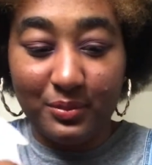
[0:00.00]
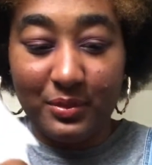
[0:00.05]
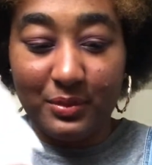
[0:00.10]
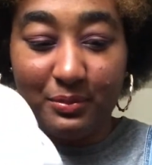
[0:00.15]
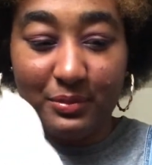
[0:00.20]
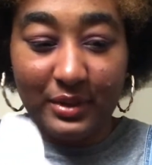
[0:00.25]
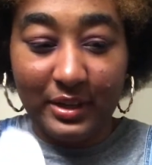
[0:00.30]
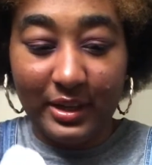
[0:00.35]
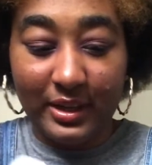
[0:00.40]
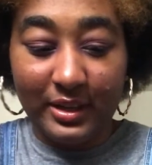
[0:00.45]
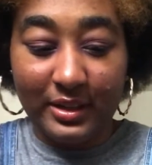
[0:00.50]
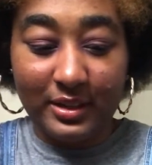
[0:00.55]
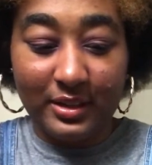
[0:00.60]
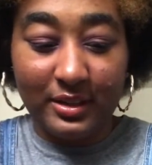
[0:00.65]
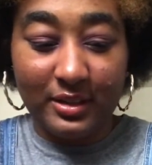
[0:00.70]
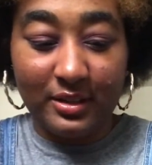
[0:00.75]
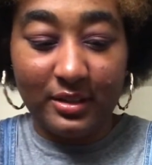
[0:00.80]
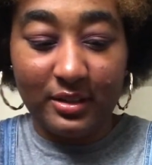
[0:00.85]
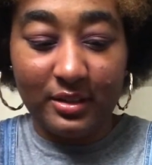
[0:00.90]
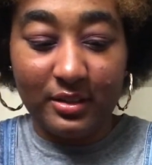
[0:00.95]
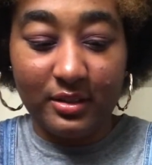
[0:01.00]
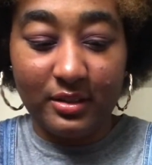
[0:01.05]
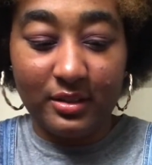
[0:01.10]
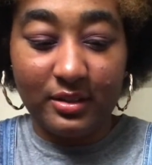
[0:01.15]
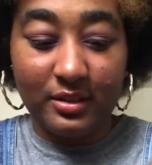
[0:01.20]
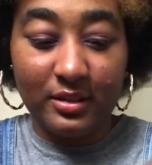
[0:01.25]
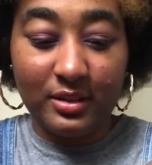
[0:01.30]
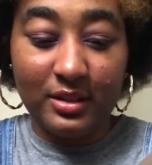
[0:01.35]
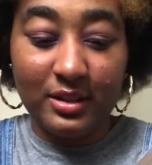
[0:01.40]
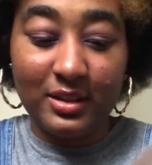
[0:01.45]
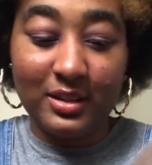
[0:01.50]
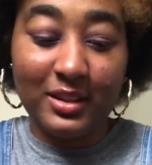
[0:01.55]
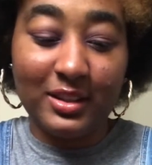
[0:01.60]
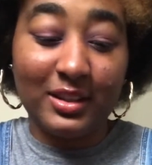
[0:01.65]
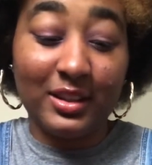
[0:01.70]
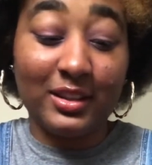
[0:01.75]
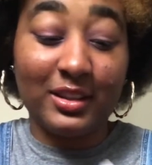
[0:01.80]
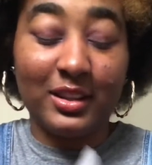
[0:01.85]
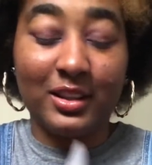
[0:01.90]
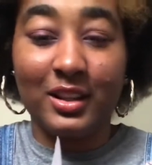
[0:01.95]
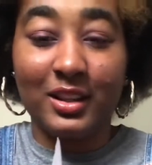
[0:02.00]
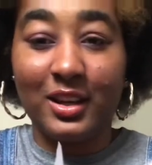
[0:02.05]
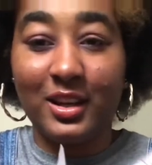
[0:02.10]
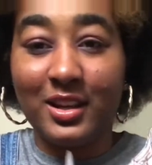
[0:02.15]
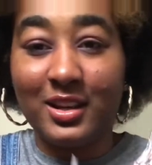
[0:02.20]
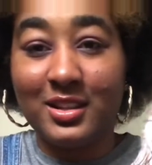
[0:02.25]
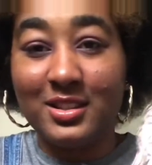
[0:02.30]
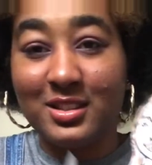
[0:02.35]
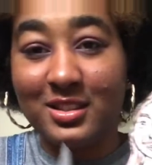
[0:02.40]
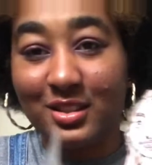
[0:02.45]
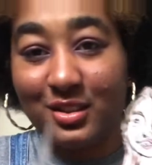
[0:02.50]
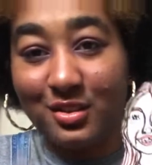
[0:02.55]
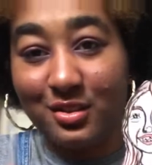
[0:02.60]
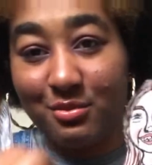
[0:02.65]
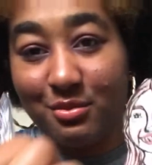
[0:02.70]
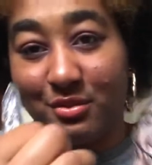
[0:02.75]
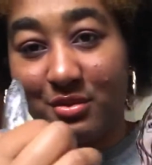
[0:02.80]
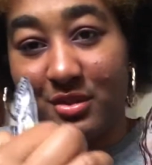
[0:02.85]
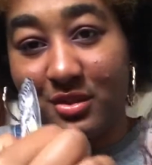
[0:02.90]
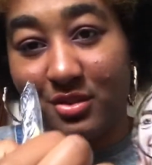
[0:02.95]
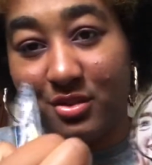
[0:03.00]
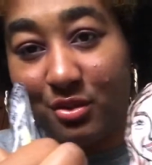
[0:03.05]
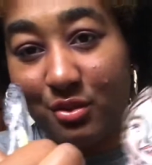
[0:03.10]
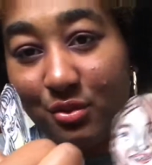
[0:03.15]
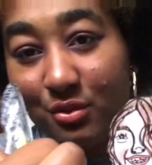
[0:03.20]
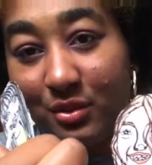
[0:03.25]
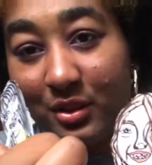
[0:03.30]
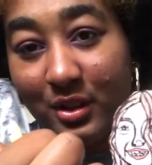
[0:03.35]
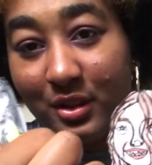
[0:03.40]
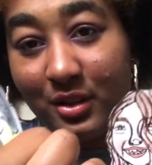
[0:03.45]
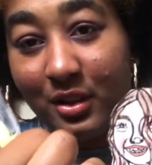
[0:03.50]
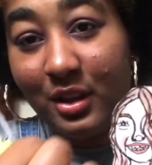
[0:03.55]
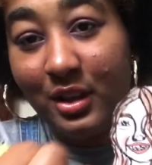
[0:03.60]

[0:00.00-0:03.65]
black, and then like the lines that are supposed to show like